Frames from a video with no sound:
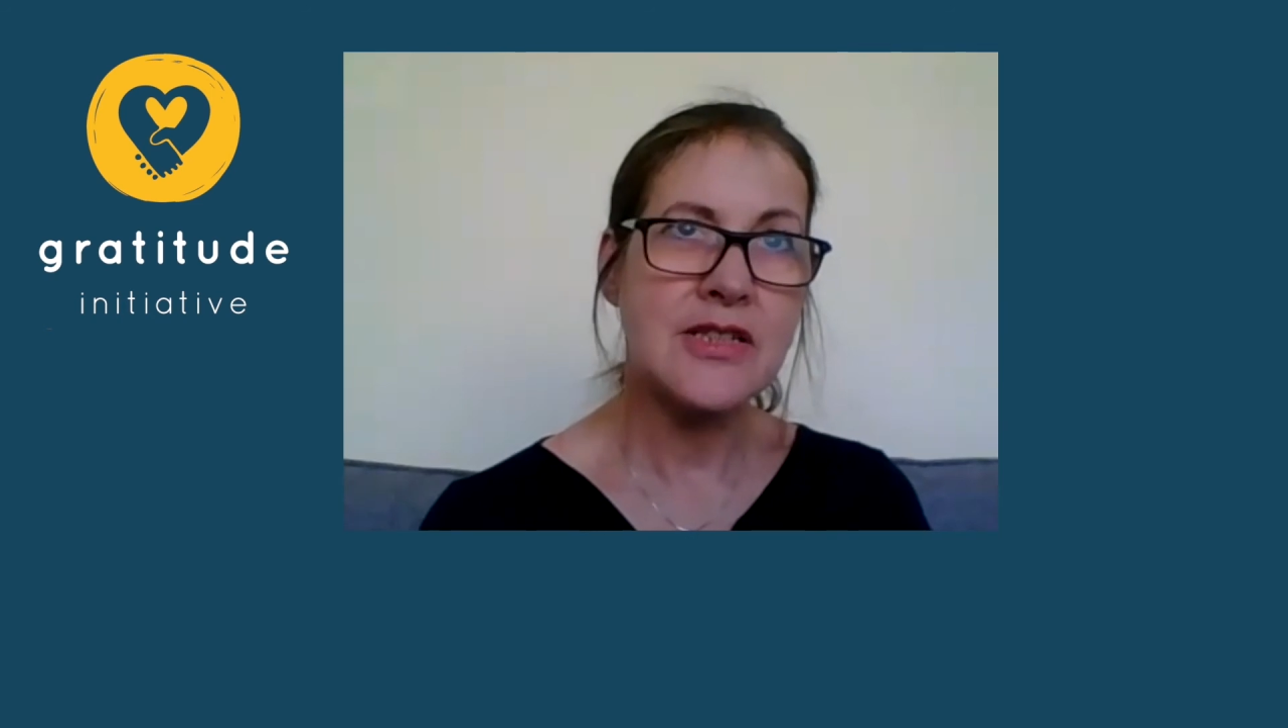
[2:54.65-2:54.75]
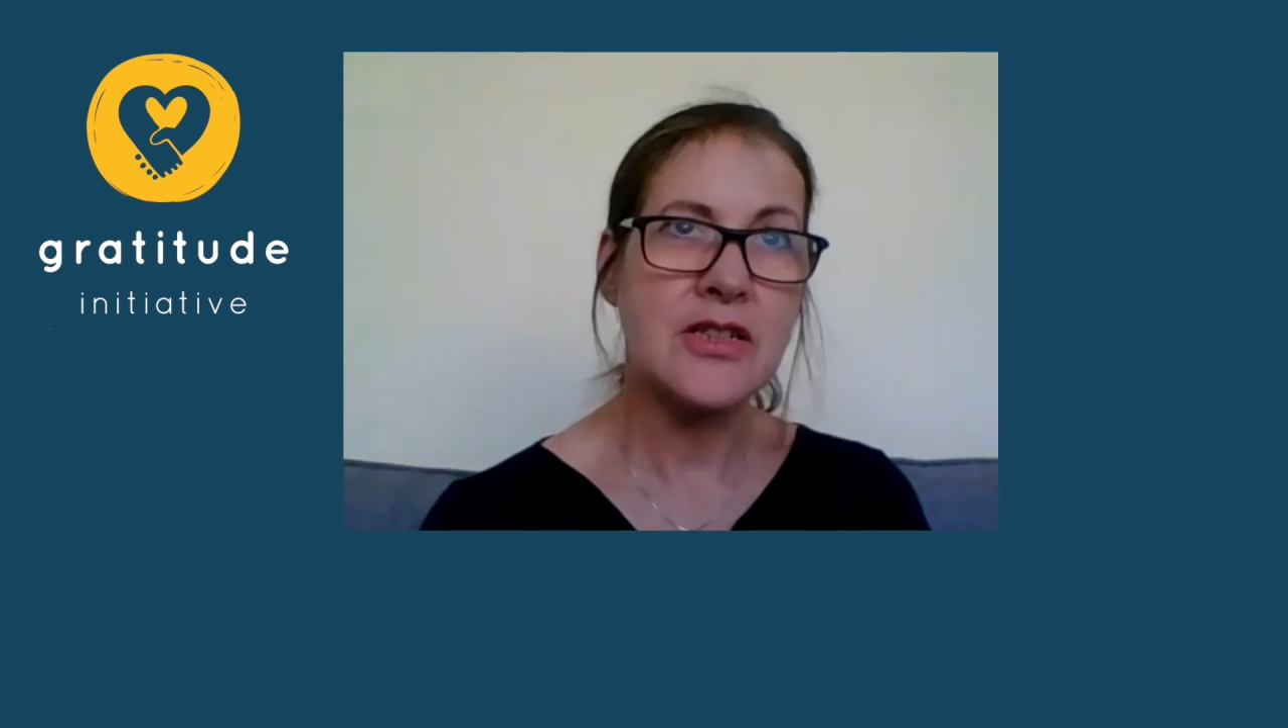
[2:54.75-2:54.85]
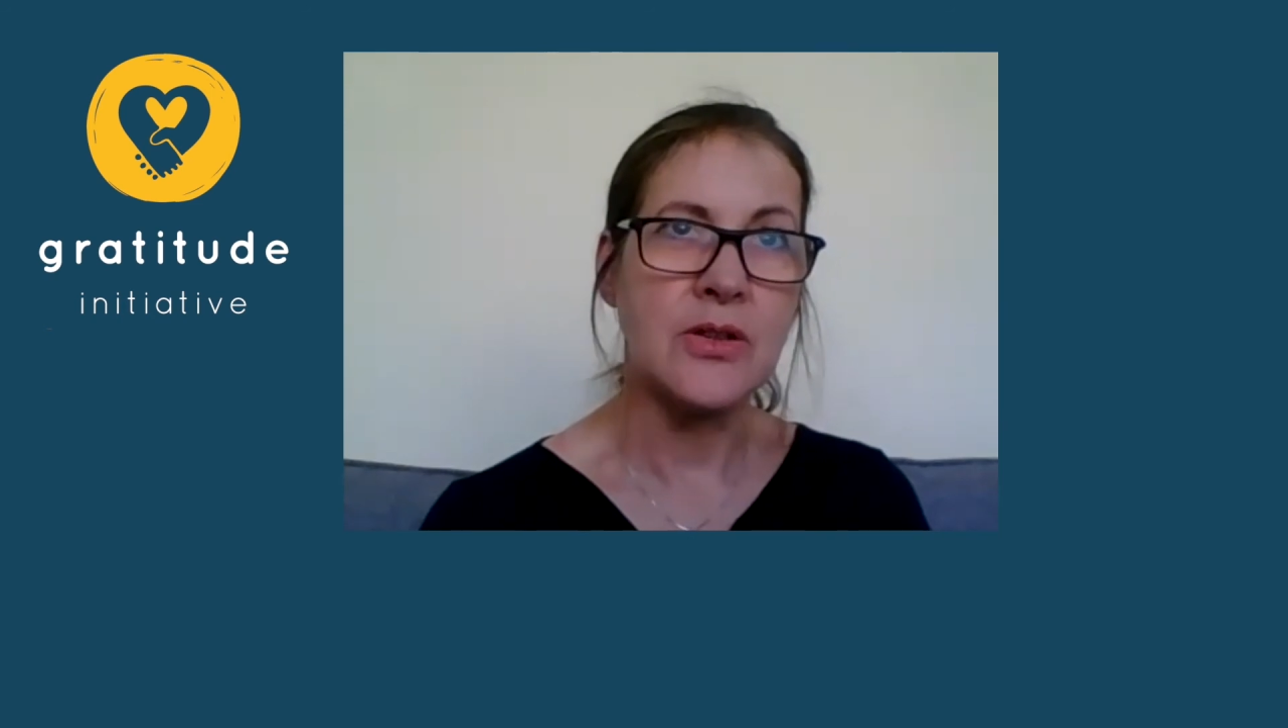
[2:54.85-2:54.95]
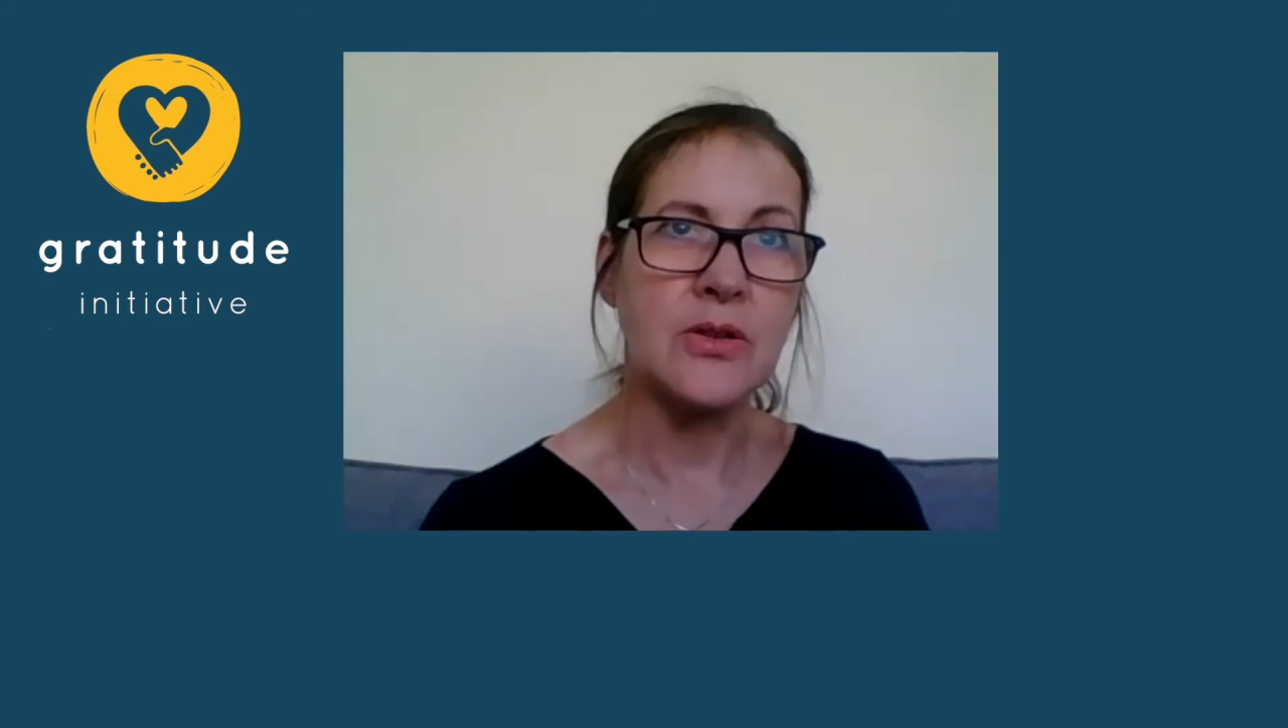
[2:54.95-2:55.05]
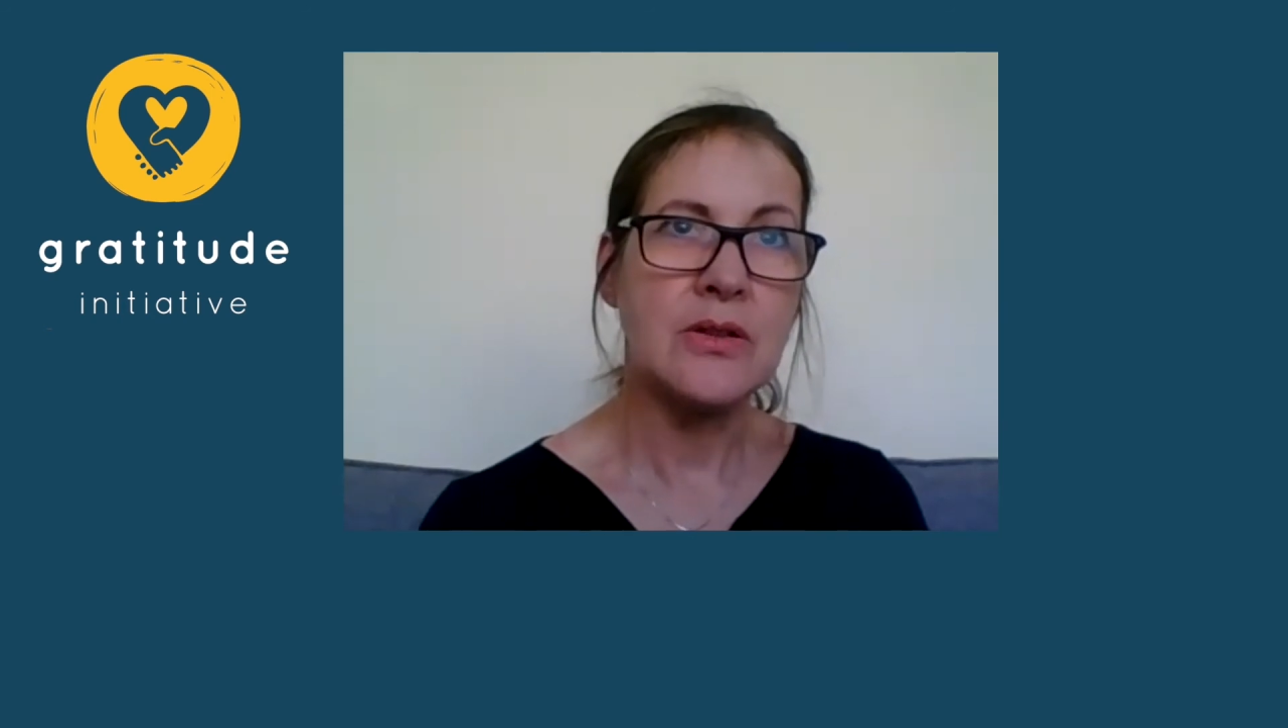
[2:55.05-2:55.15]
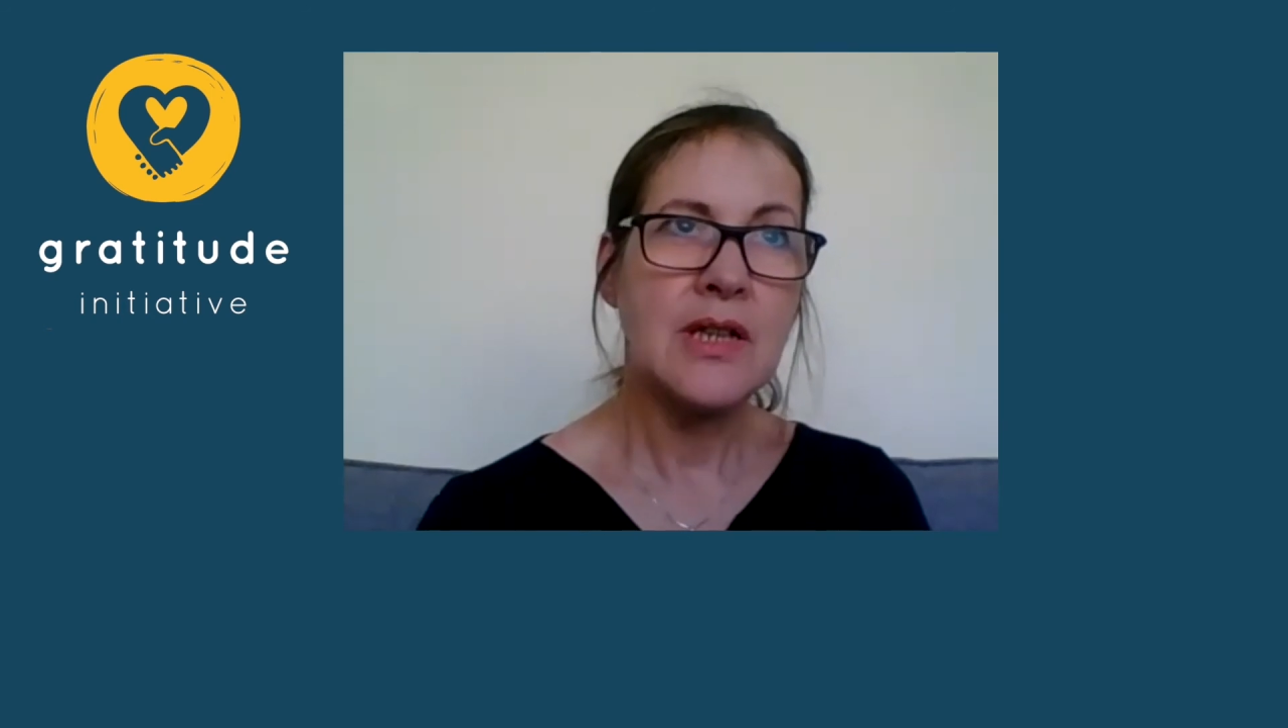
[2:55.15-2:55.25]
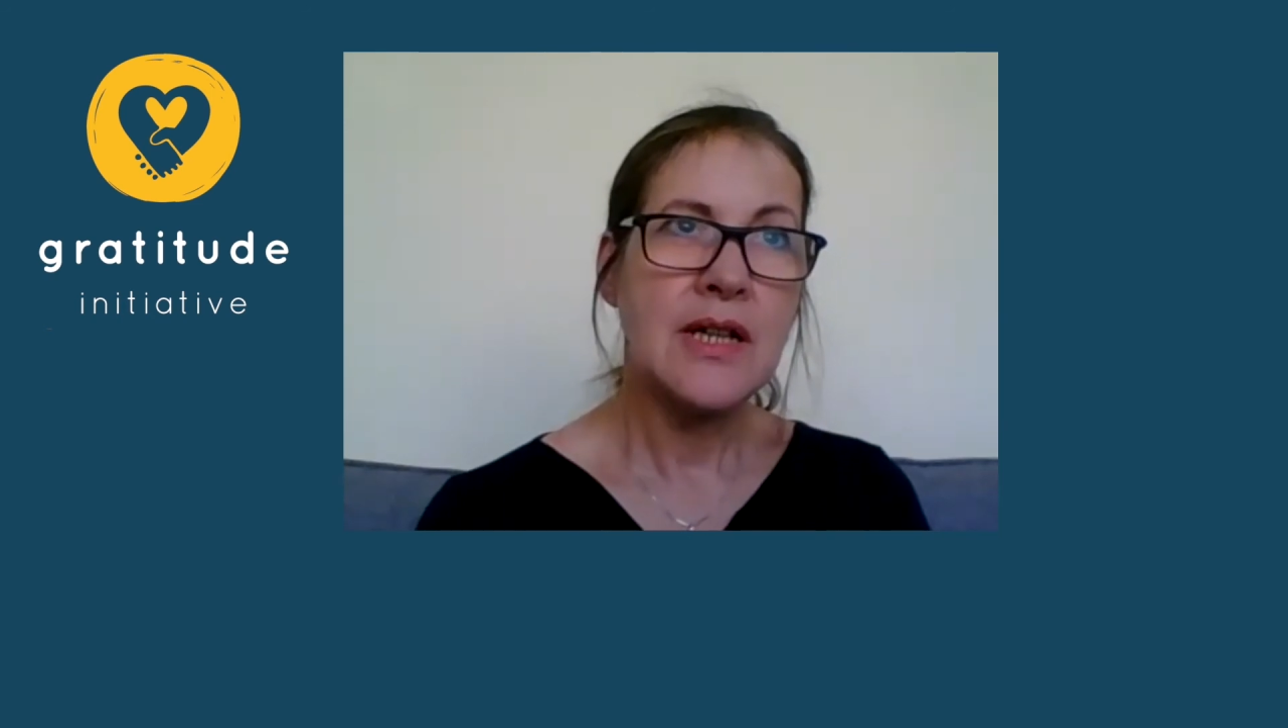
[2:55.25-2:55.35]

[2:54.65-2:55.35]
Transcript: do